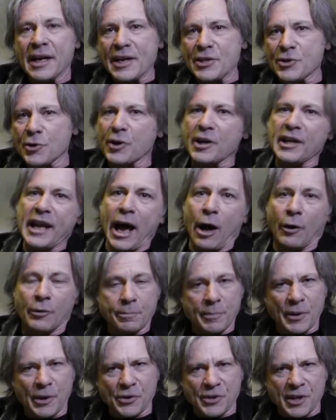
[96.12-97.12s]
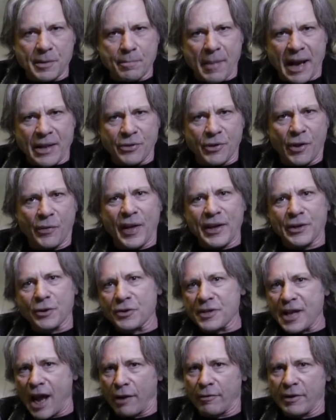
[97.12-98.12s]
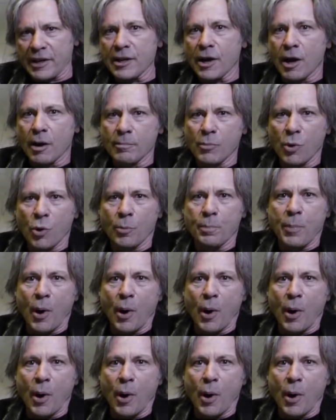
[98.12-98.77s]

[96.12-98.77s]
He took it out because it meant that they could carry more